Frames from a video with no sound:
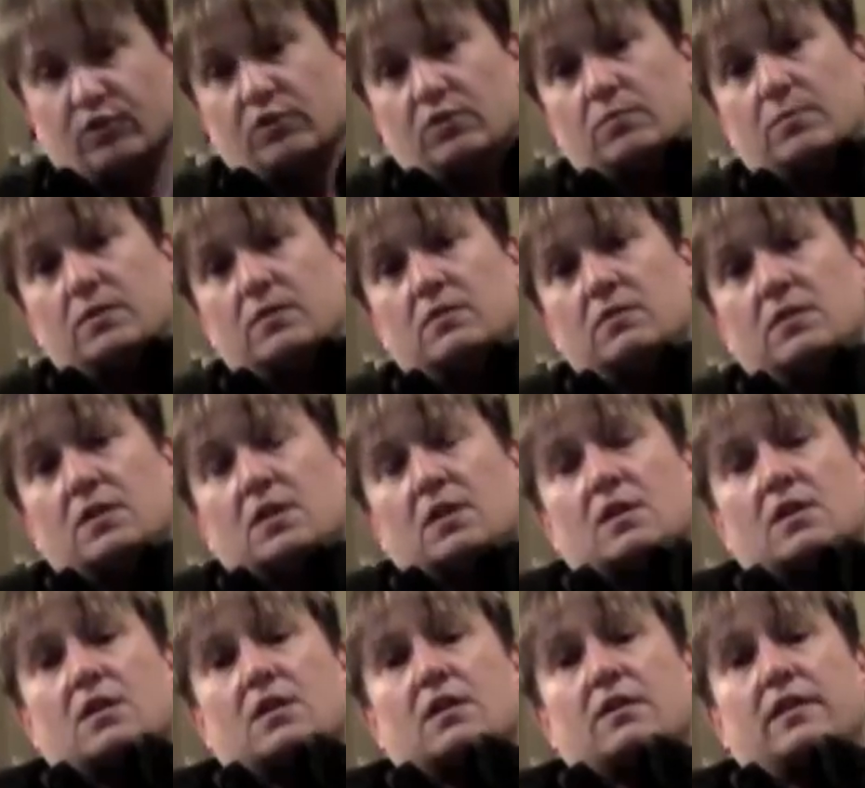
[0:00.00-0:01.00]
durable.
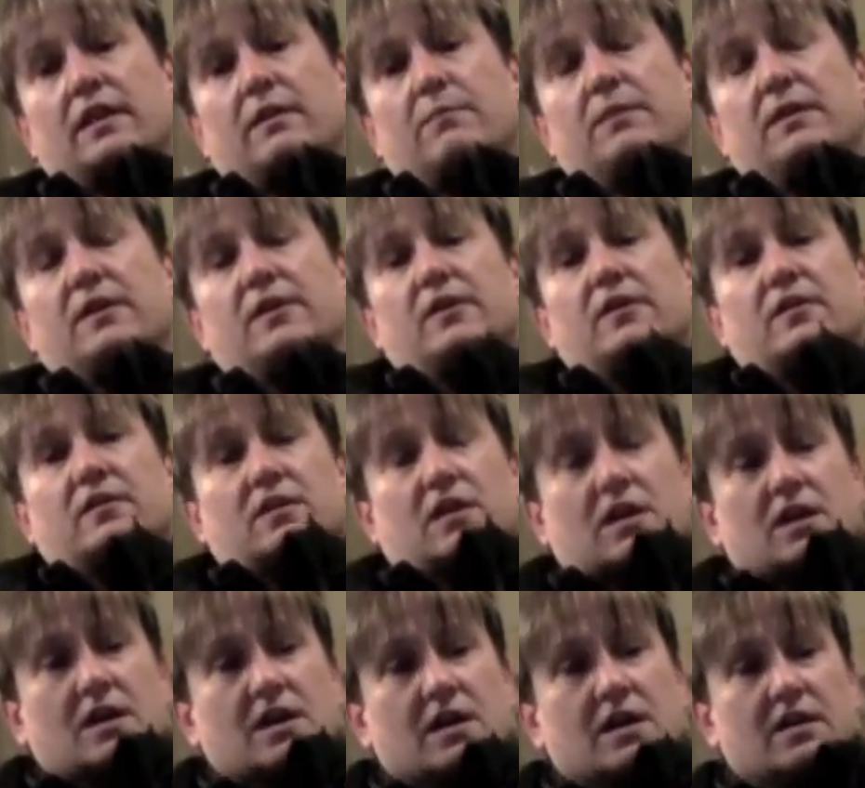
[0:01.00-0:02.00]
They appear,
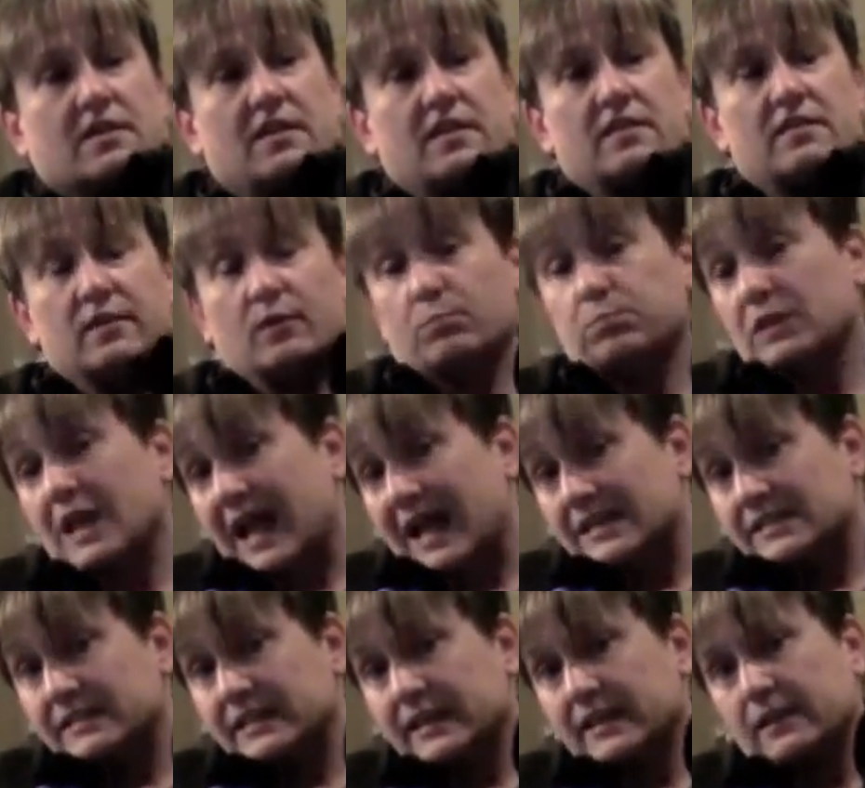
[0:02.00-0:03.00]
they're
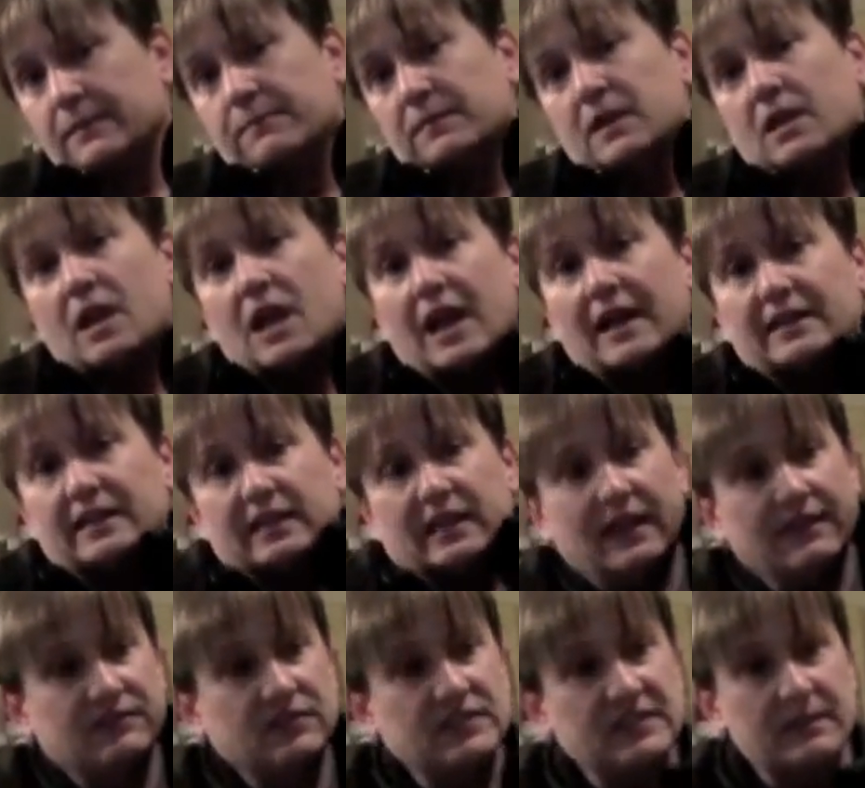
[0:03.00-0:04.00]
plastic. I did
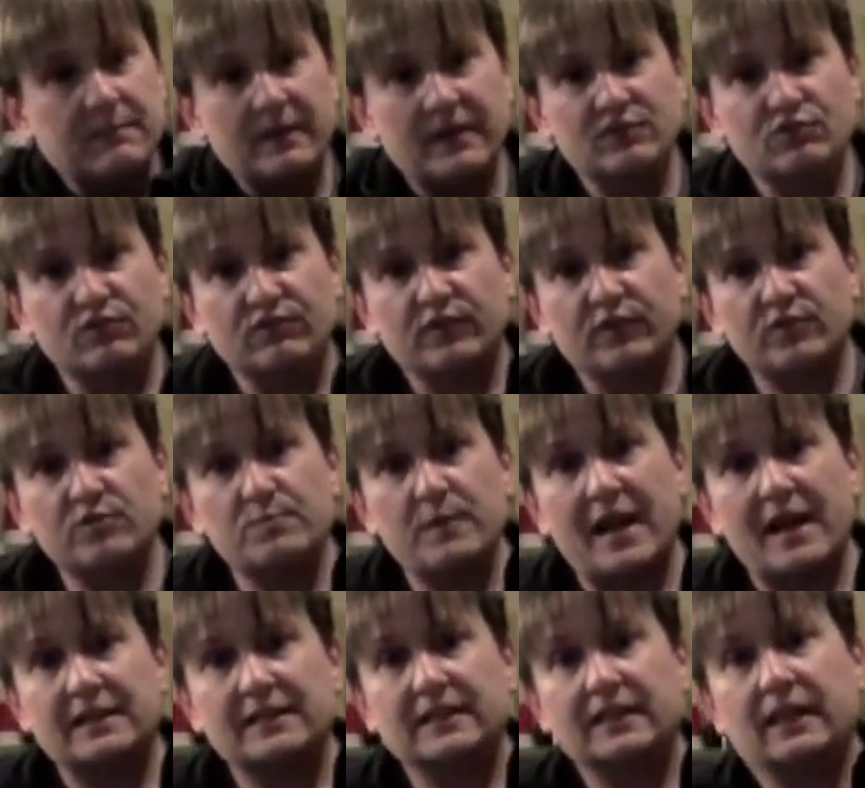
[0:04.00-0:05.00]
have to send my Traverse
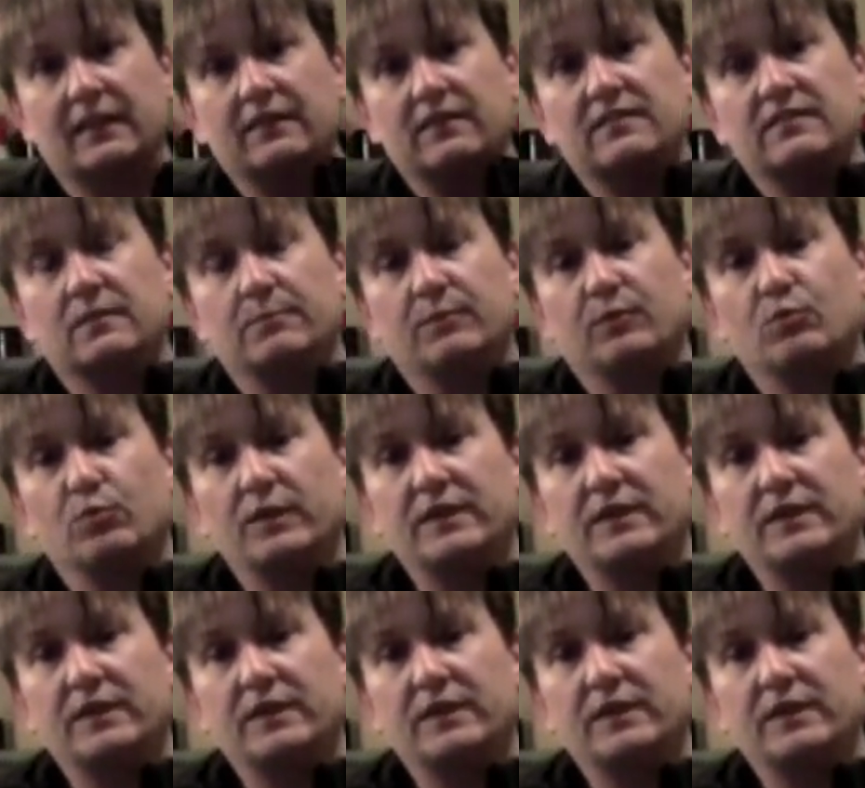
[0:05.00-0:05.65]
back to get the zipper